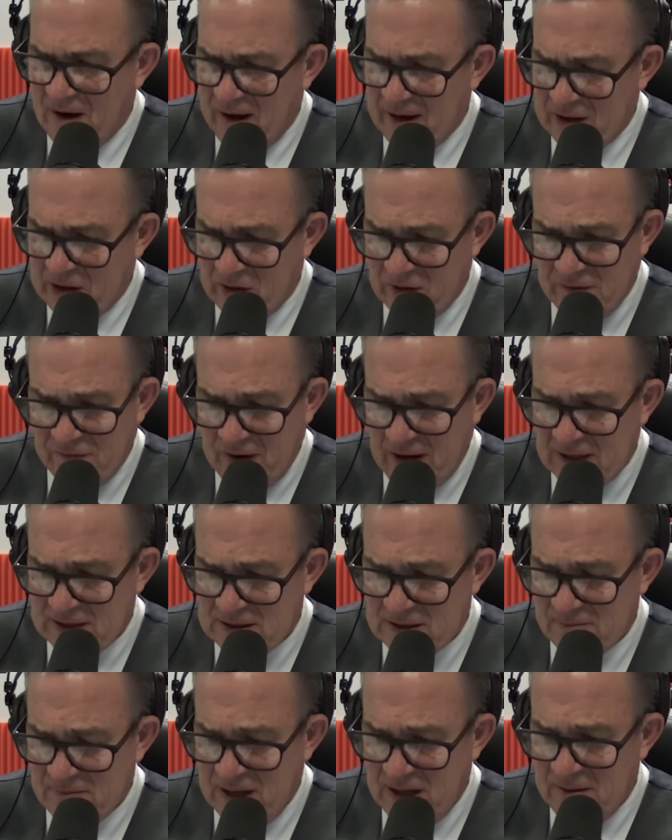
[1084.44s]
I could have
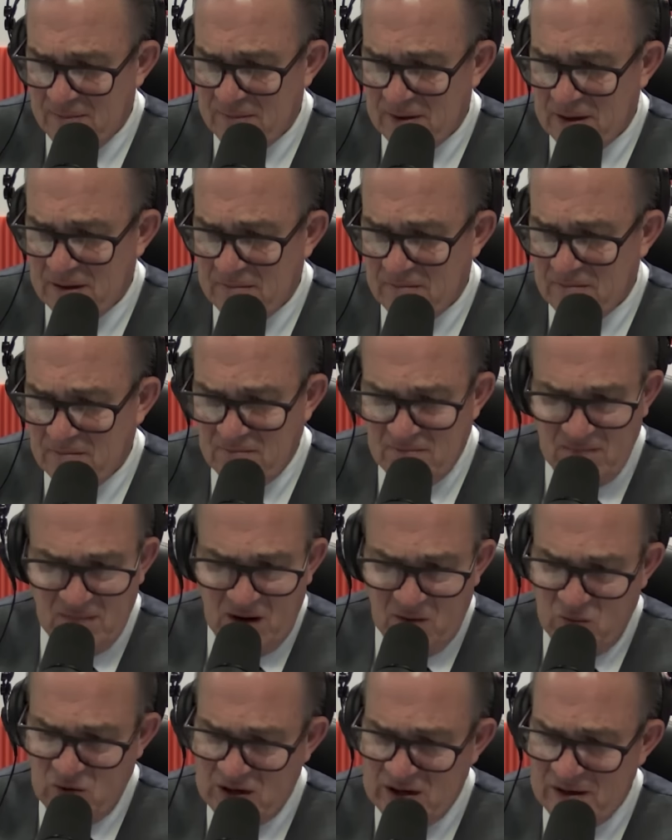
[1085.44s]
asked him that, but
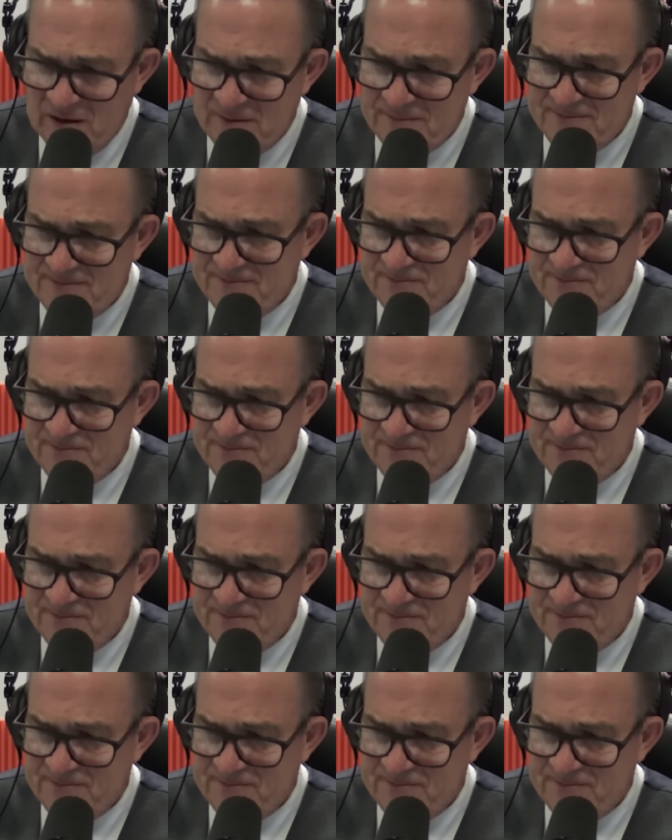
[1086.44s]
I wouldn't.